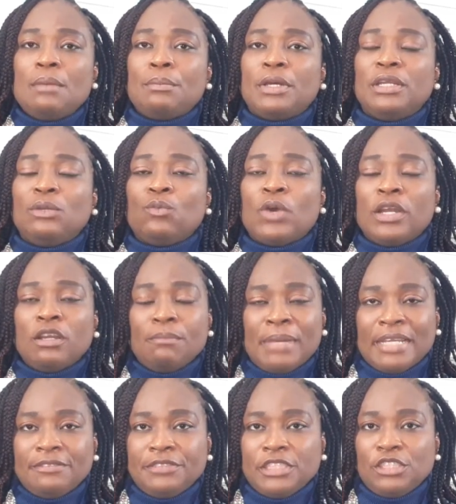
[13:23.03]
But in one of
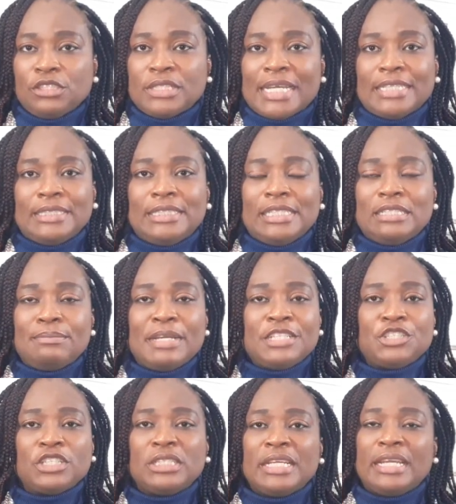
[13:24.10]
my videos, I did
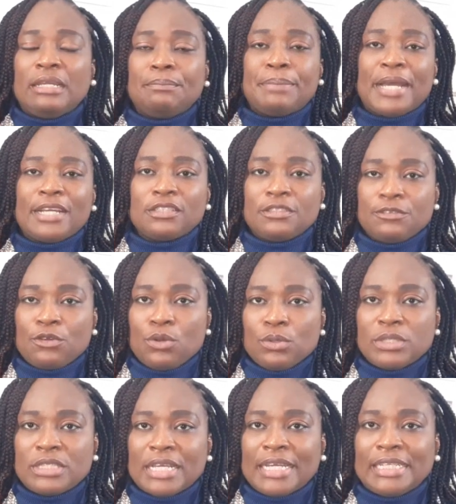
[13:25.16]
mention the impact of
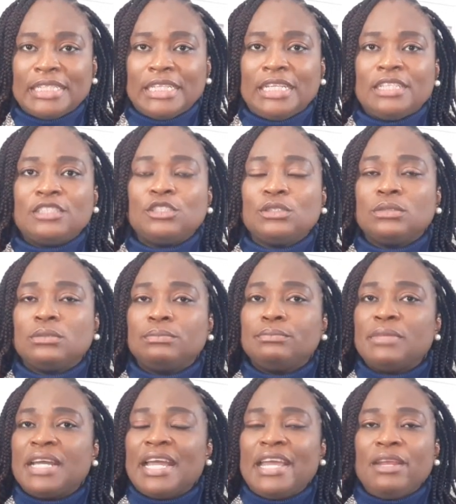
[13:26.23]
co-signing. So
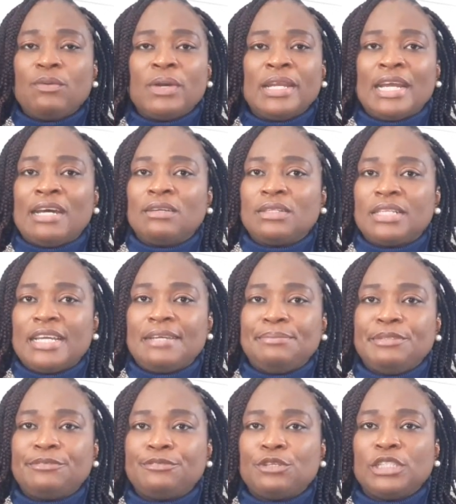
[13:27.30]
anyone out there,
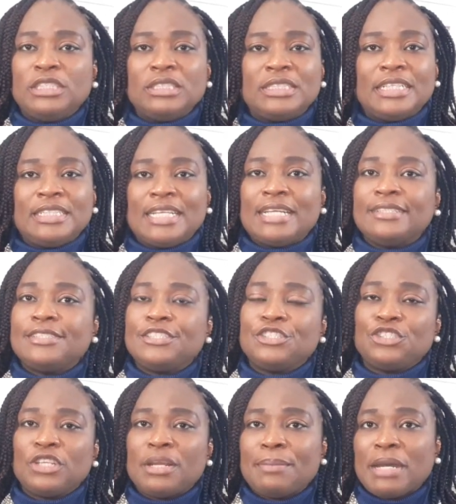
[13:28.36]
before you take that
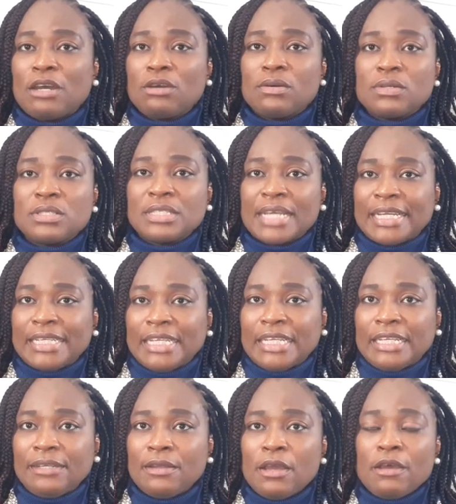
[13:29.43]
decision about
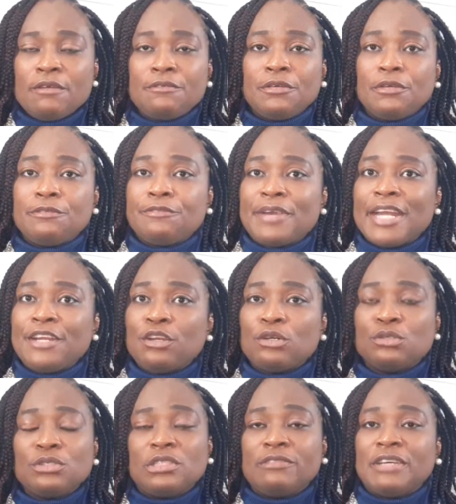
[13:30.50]
co-signing for a friend
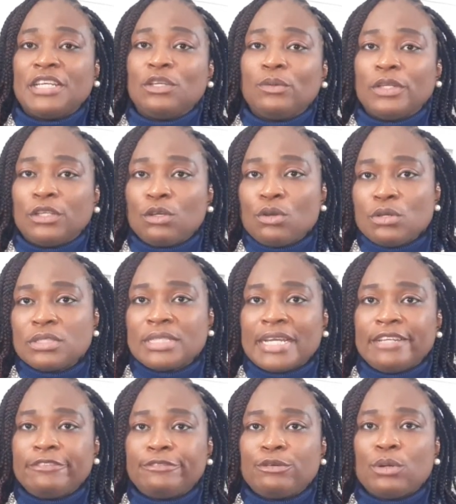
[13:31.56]
or whoever you want to
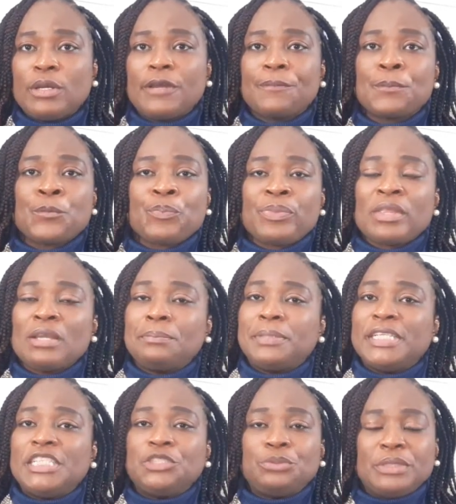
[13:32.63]
co-sign for,
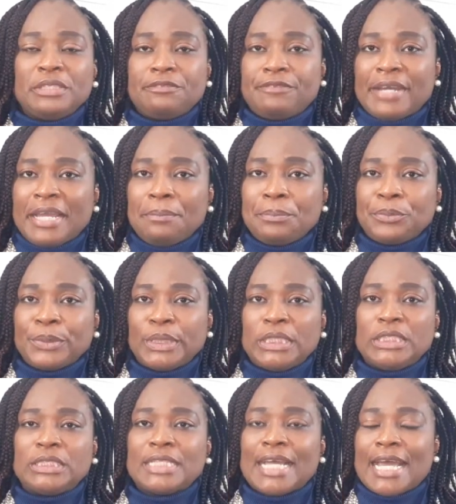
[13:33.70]
please read the fine
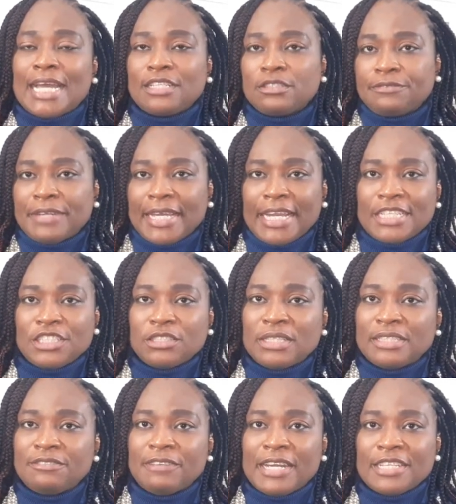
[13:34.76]
print, ask your financial
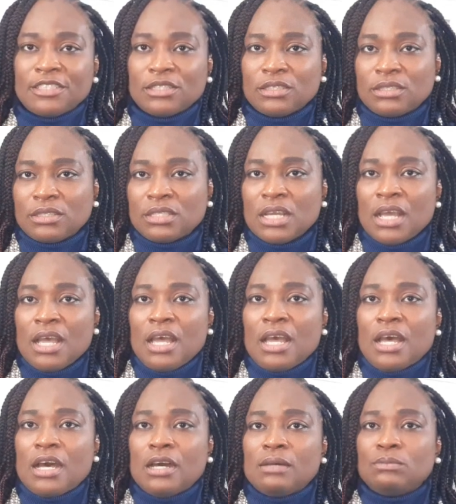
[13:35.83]
advisors
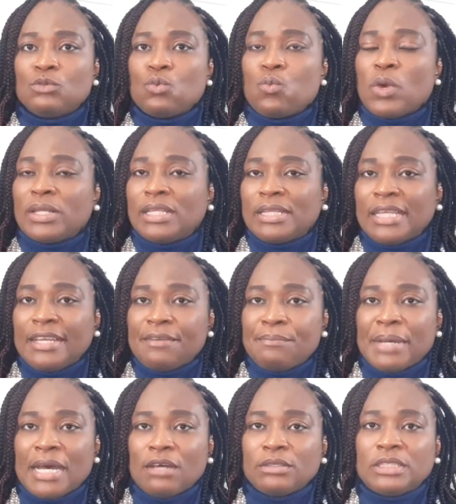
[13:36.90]
what they think
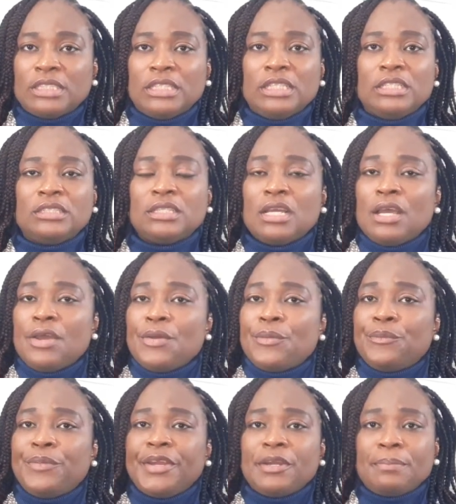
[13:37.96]
about it,
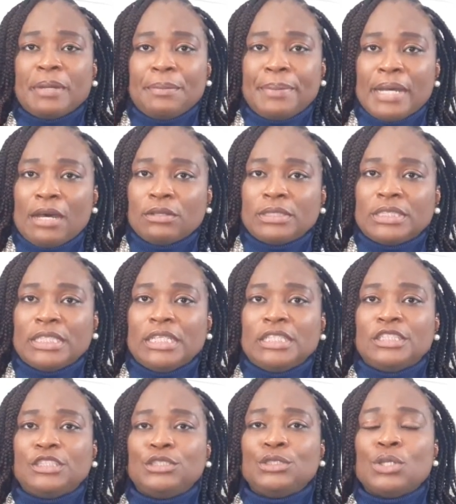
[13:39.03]
read up about
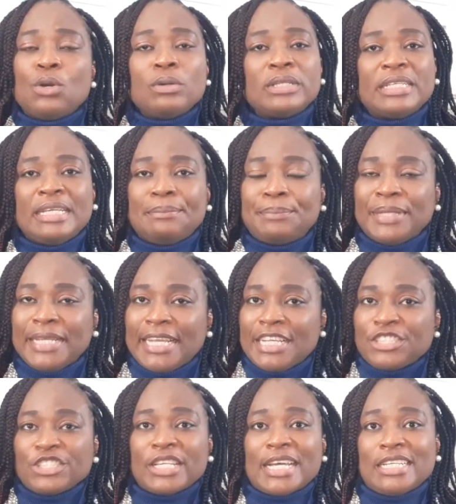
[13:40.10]
it, know the
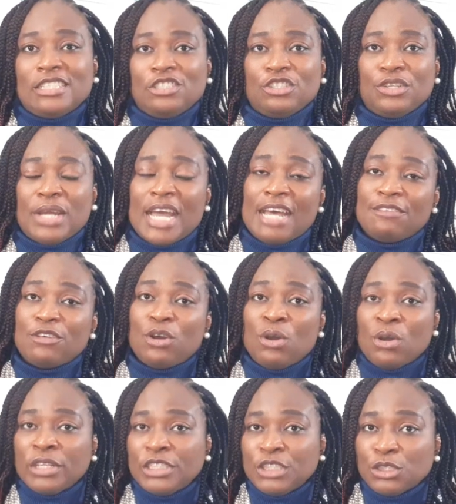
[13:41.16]
implication that it's going to have
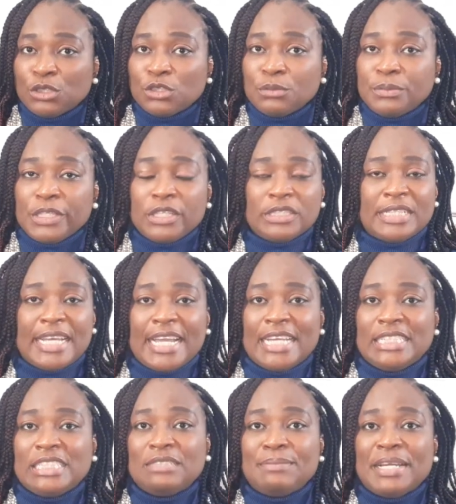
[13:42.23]
on you, because like
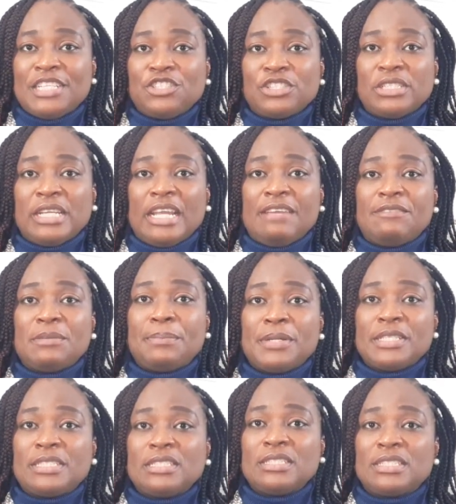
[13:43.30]
I did mention, if the
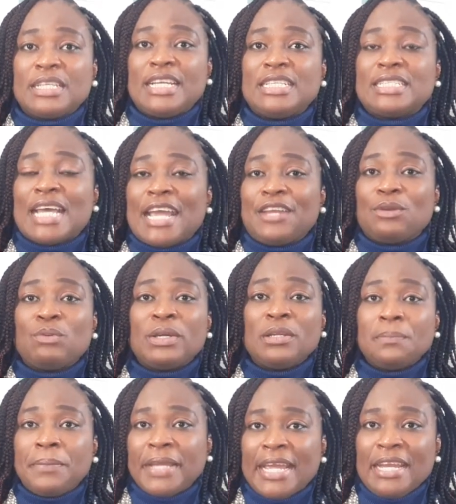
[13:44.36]
person says, I don't want
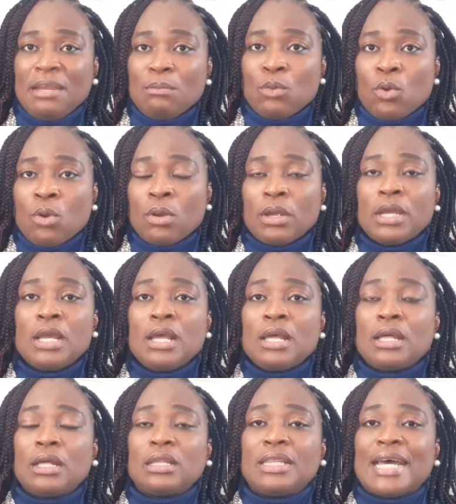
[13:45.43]
to pay anymore,
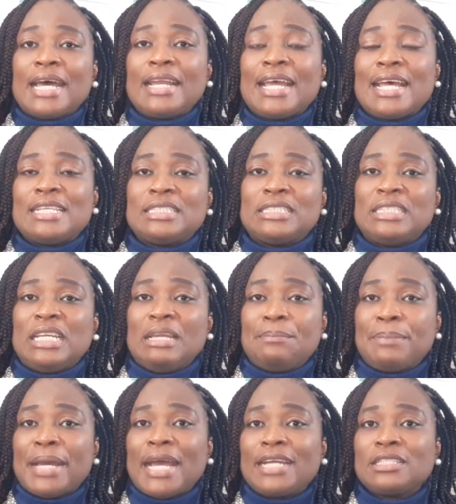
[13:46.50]
that has an
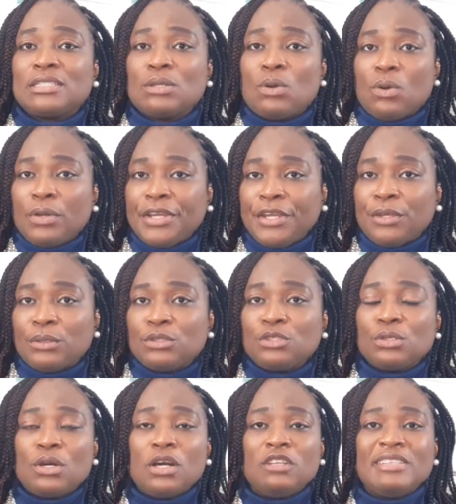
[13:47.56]
impact on you.
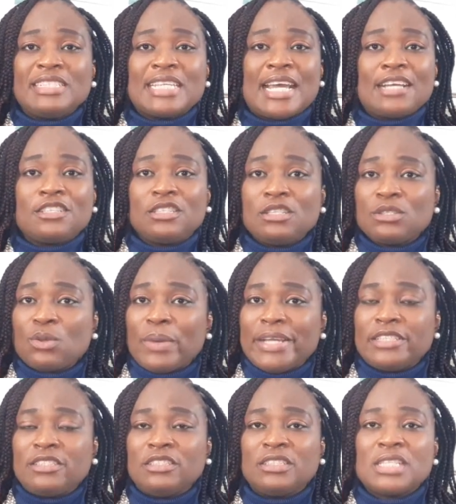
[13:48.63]
So always ask those
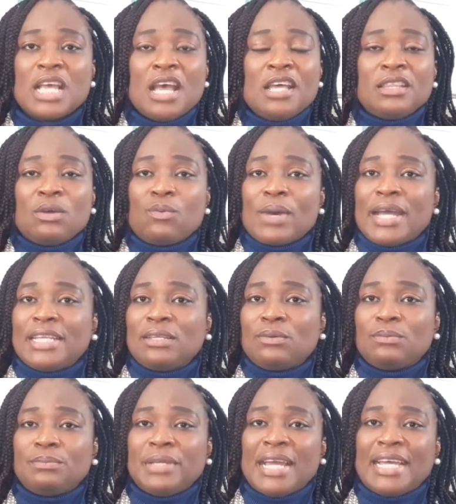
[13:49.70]
questions, the
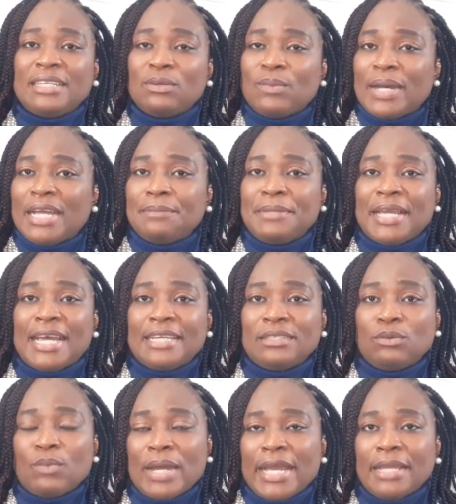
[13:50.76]
why behind the
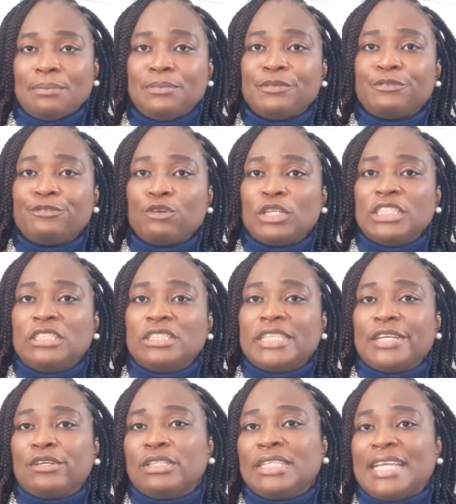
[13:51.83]
why, before you
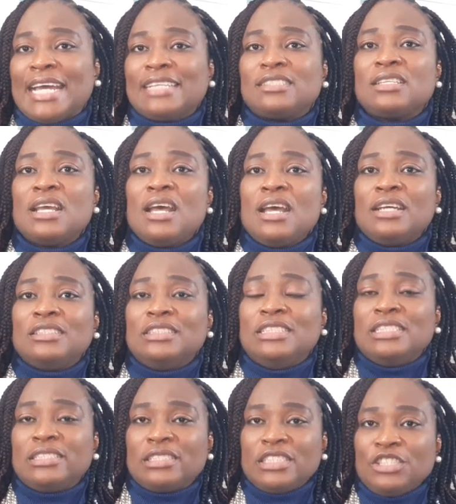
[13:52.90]
take on that
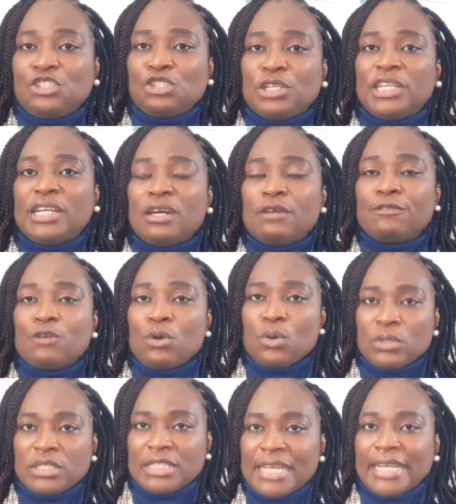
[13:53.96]
decision of
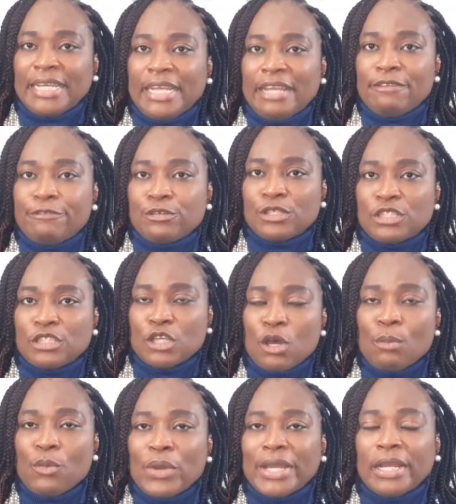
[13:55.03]
co-signing for
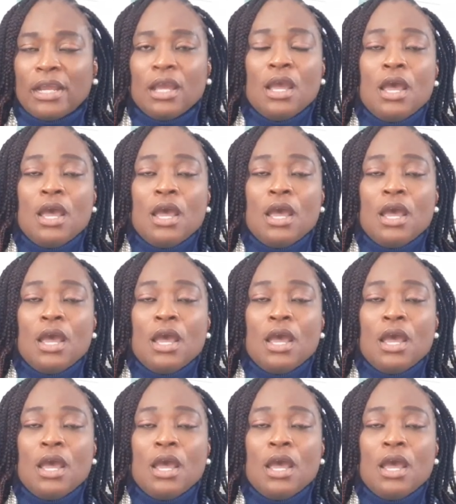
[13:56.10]
someone.